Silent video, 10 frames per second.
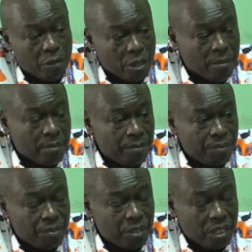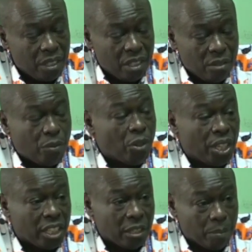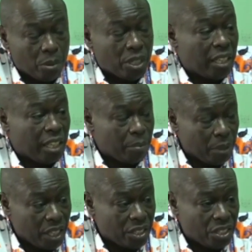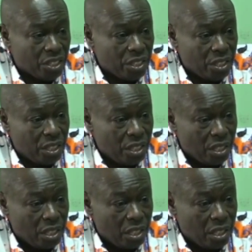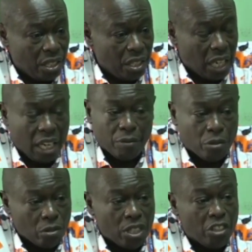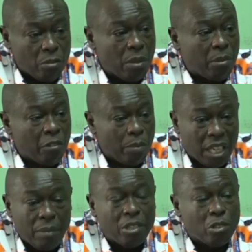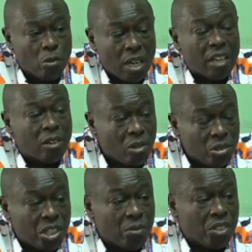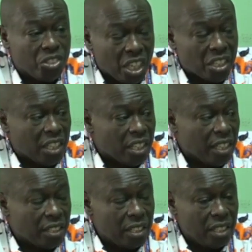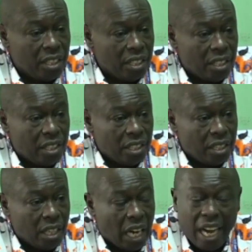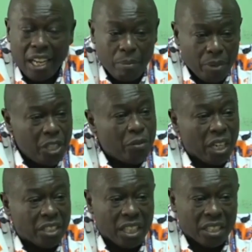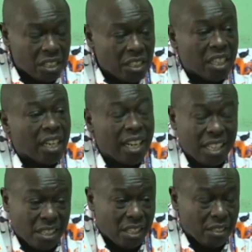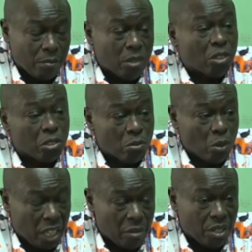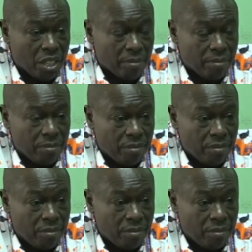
Forum, for their support and their prayers. I have told the new member of parliament to work closely with the church leaders. I believe I succeeded largely because of working with them.